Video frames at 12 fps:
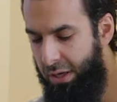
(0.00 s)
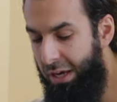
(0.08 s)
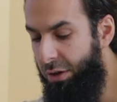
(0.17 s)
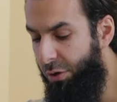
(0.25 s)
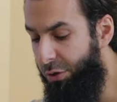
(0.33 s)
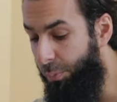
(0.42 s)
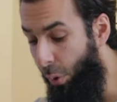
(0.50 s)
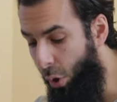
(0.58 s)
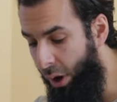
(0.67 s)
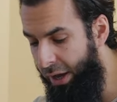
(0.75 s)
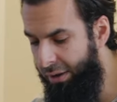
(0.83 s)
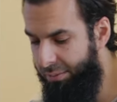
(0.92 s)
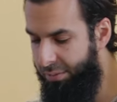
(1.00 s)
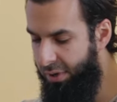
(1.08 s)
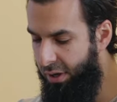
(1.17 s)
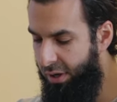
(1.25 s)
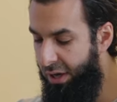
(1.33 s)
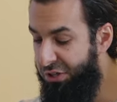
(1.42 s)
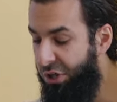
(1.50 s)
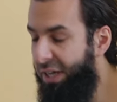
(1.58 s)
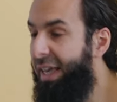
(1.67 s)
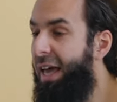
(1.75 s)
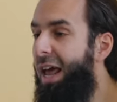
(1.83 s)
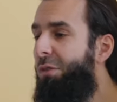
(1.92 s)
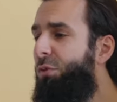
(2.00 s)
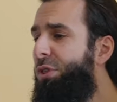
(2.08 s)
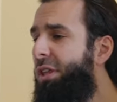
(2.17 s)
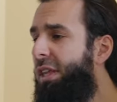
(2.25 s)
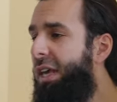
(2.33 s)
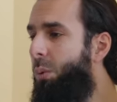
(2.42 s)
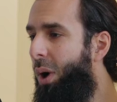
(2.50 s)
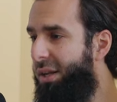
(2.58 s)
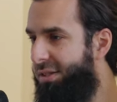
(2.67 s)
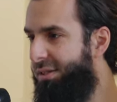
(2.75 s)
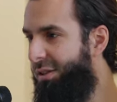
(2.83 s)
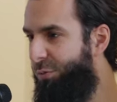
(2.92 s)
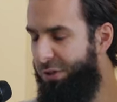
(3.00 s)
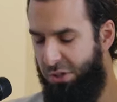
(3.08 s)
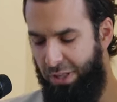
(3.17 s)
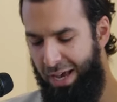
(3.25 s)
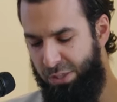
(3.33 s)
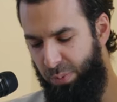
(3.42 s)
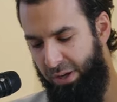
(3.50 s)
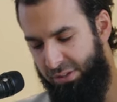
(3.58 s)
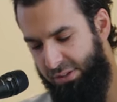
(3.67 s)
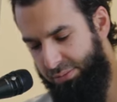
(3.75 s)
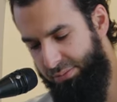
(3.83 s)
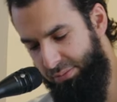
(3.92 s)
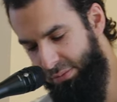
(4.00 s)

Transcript: Either the boy is going to get everything that he wants, the physical aspects.